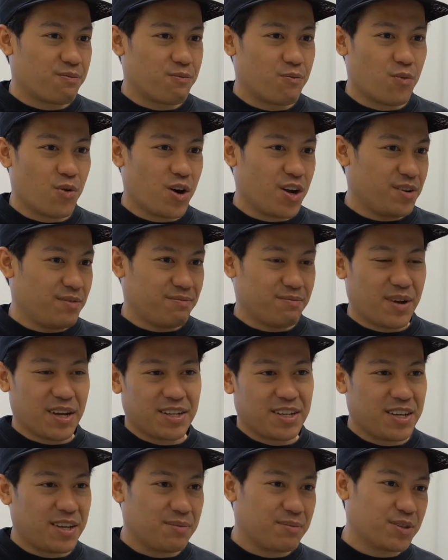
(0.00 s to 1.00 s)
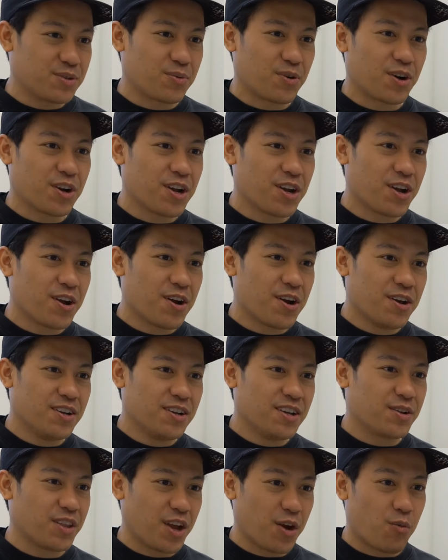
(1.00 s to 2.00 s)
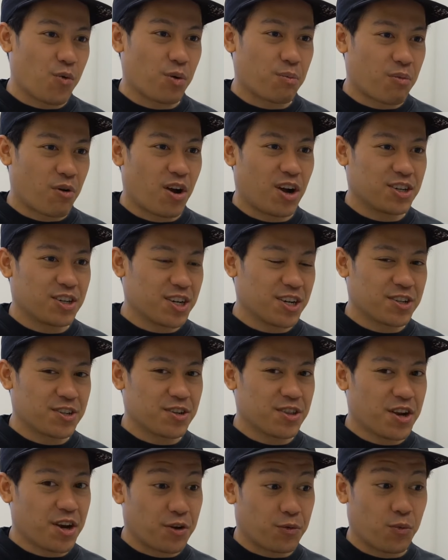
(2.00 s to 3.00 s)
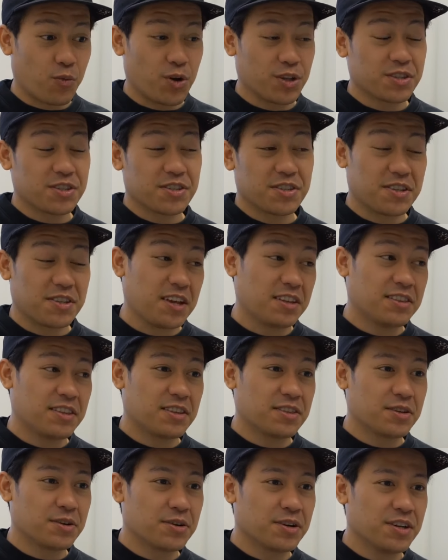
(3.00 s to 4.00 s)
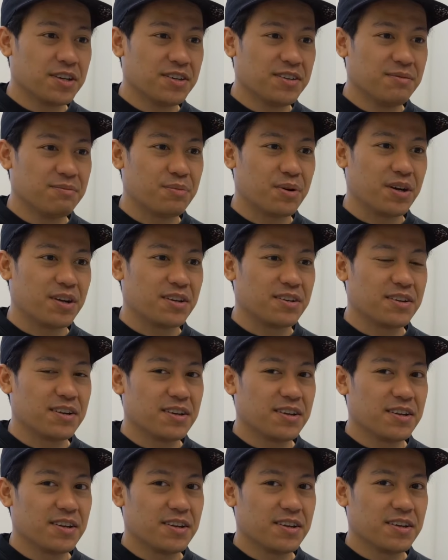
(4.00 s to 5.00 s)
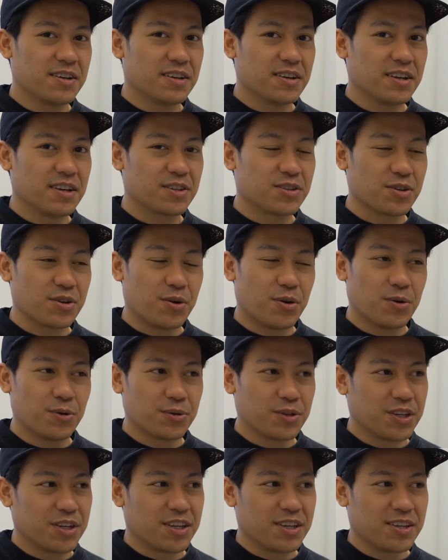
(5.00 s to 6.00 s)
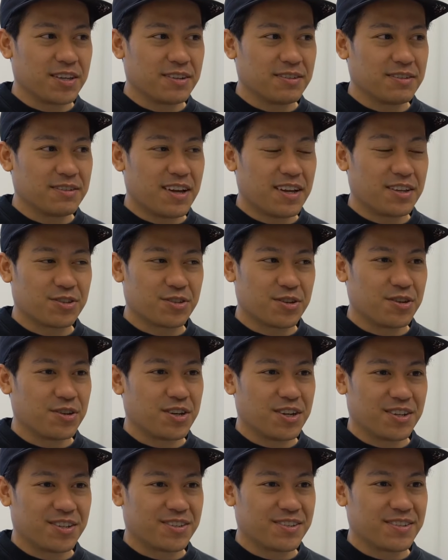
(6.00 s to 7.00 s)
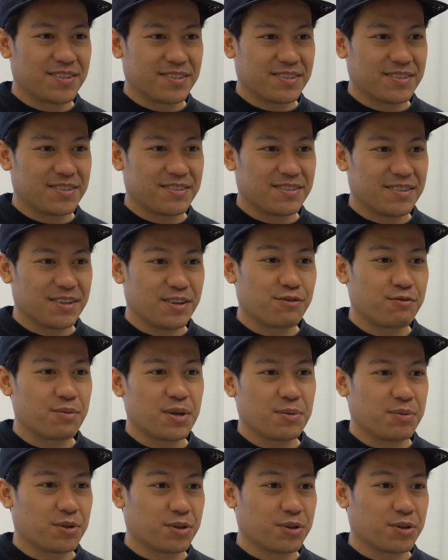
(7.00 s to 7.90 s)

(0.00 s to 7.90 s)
what my team is working on and like what projects are there and what state that they're in, but it's only as good as if people